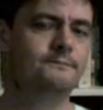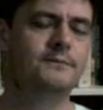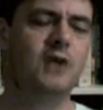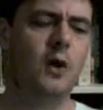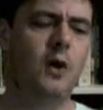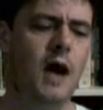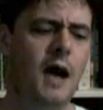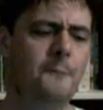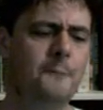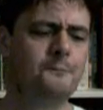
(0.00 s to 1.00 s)
So
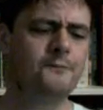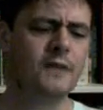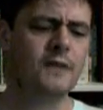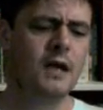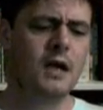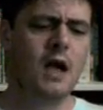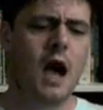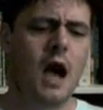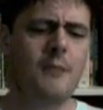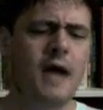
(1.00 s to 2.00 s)
um,
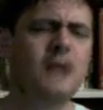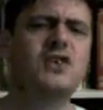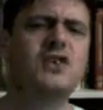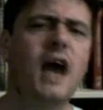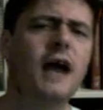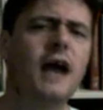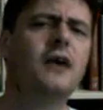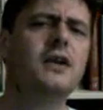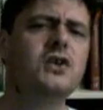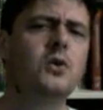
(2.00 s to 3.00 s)
I'm not
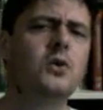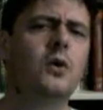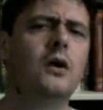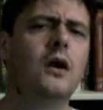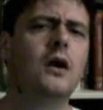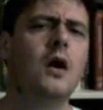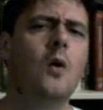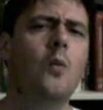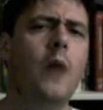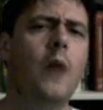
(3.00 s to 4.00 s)
entirely sure
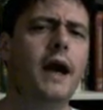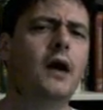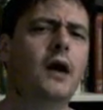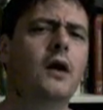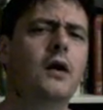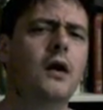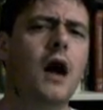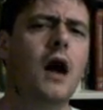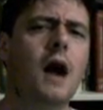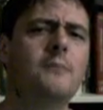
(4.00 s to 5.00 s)
where
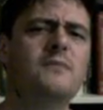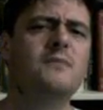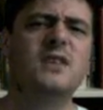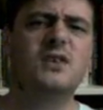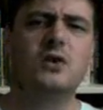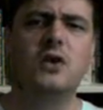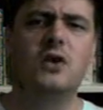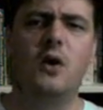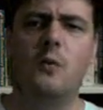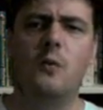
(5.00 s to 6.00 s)
uh, this, you
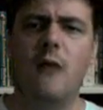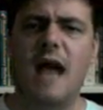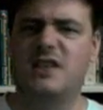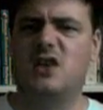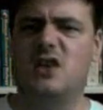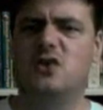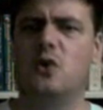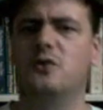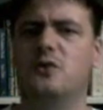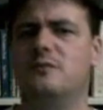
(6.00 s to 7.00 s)
know, as an
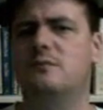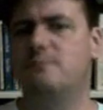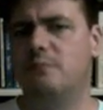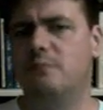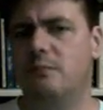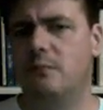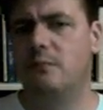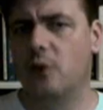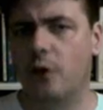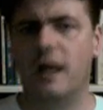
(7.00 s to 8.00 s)
adult
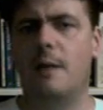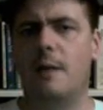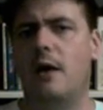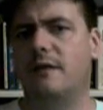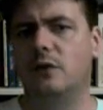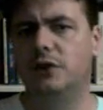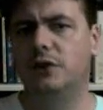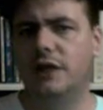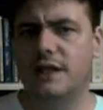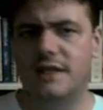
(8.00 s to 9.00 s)
learning about
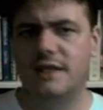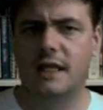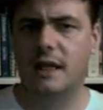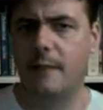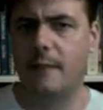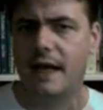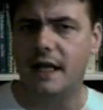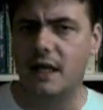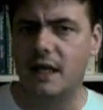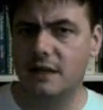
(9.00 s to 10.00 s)
evolution and suddenly
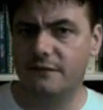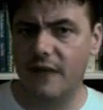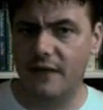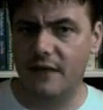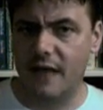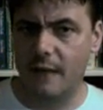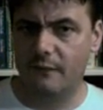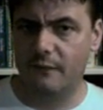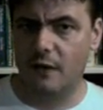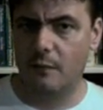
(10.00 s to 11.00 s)
abandoning his faith came
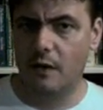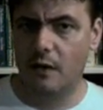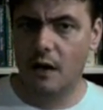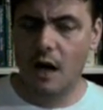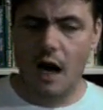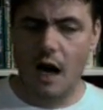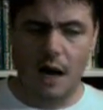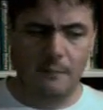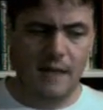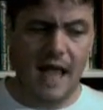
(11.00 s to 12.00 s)
from.
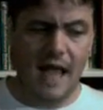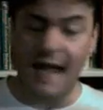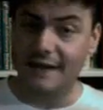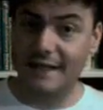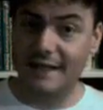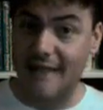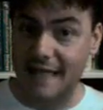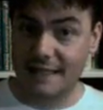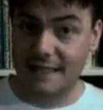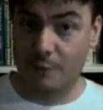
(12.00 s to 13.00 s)
Um, and th-
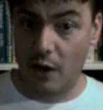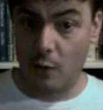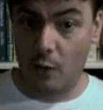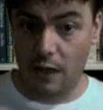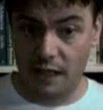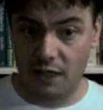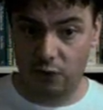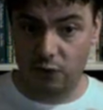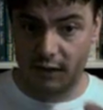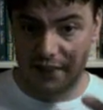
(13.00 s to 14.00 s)
that's the part I wanted to get
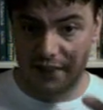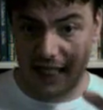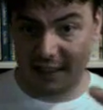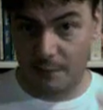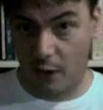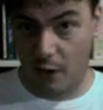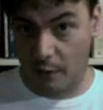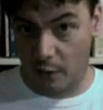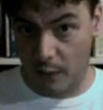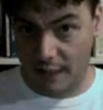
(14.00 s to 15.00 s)
to in this. That's the part I'm
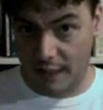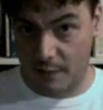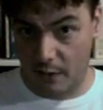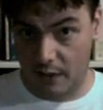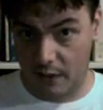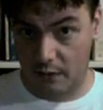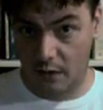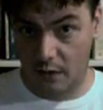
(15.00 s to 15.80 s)
going to rant about here.